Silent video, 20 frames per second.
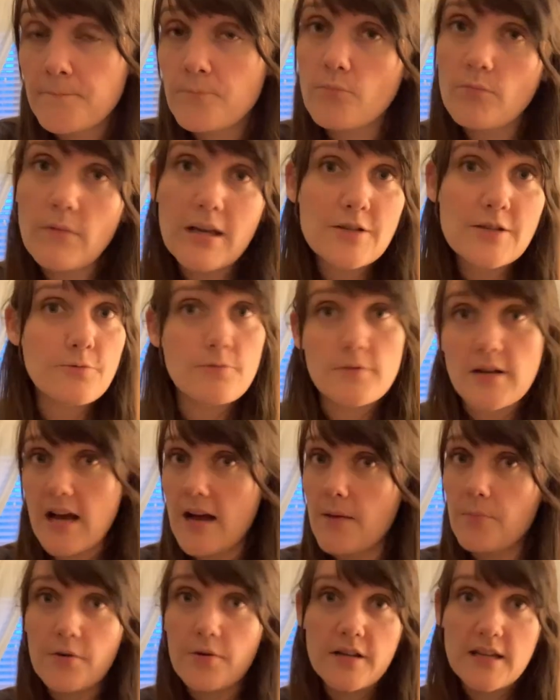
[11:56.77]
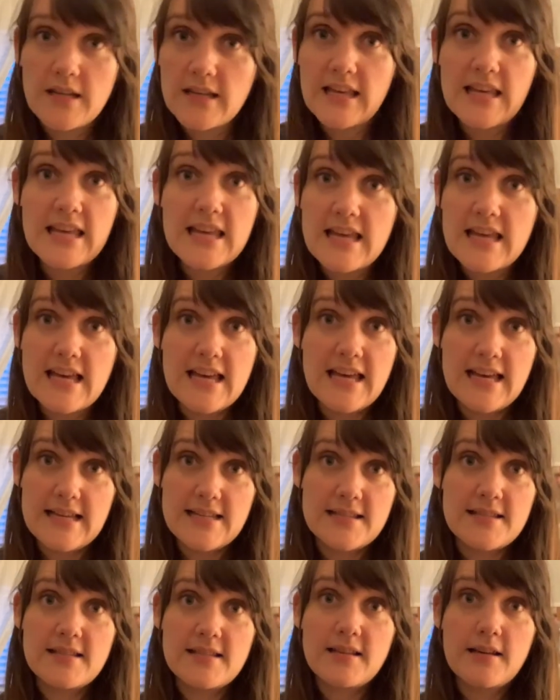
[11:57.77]
because we're not putting he
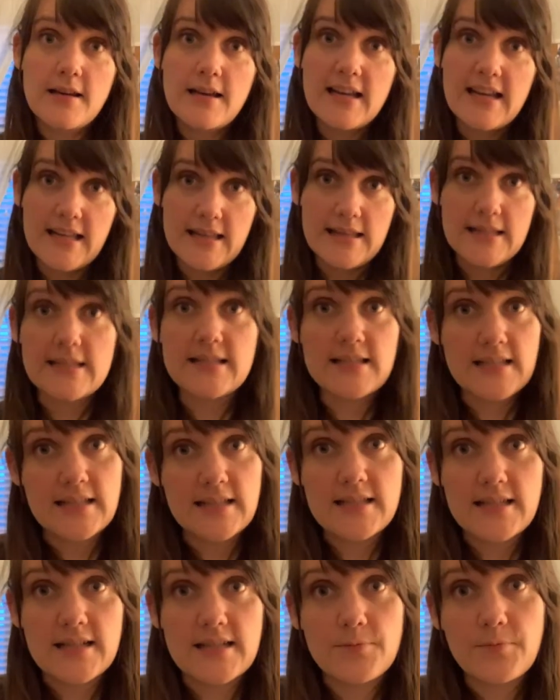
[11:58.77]
is in this sentence